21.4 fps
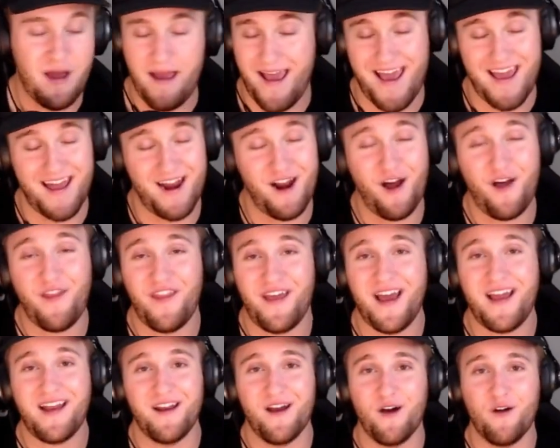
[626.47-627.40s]
on
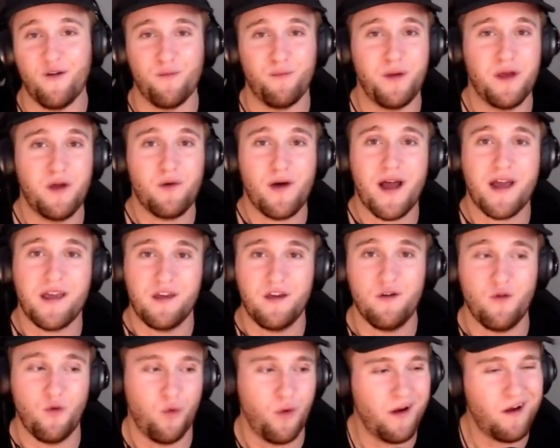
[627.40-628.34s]
that note,
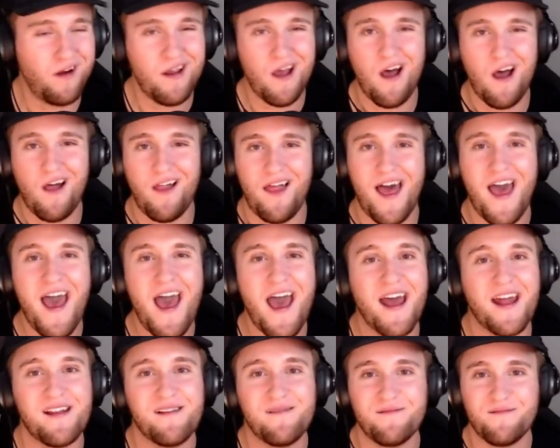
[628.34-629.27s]
BYU, where are y'all at?
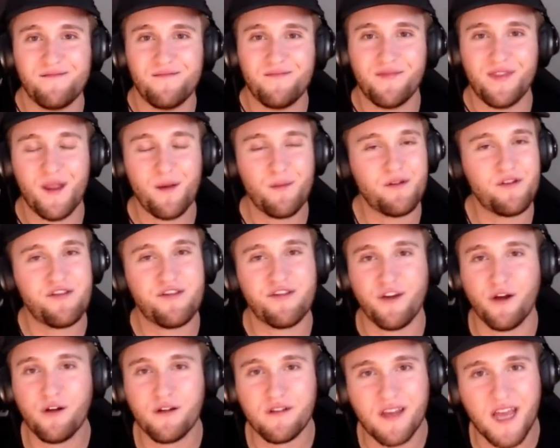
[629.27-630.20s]
Number
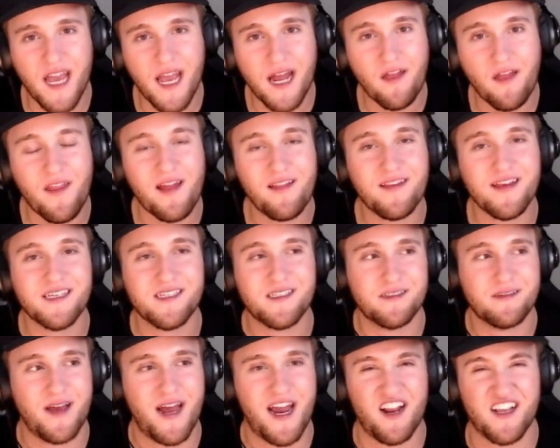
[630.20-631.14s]
13 on that
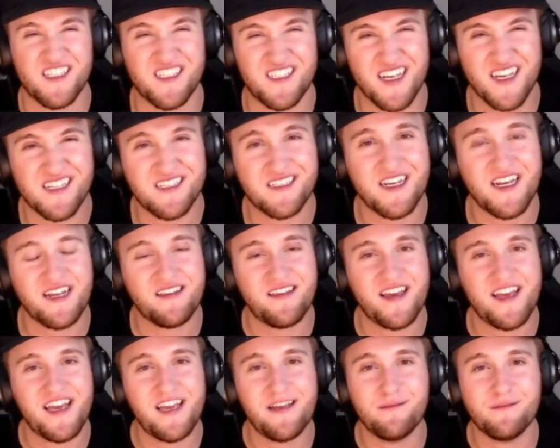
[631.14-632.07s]
list out of 16
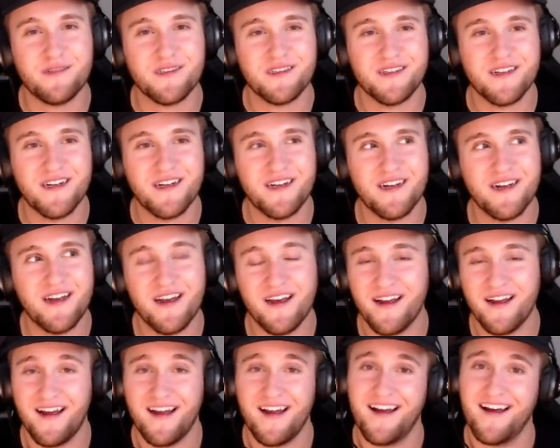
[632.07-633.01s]
teams?
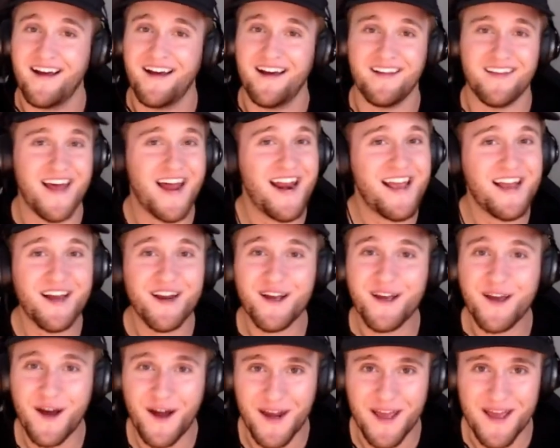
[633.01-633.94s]
That ain't going
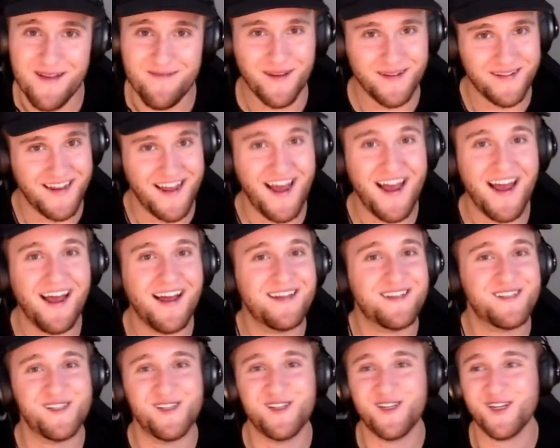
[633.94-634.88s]
to cut it.
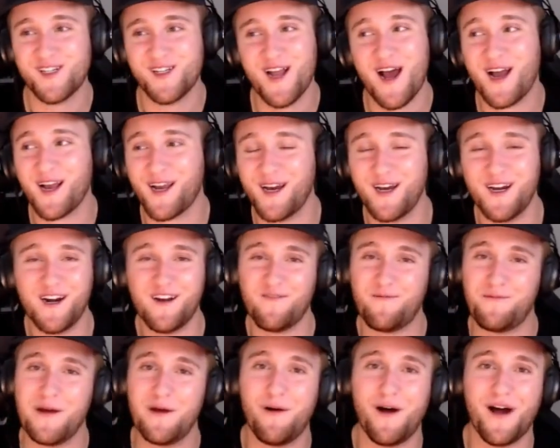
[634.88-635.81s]
That's just not good
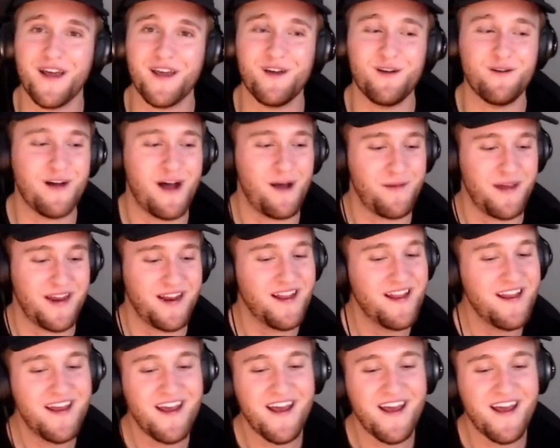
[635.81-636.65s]
enough, BYU. I mean,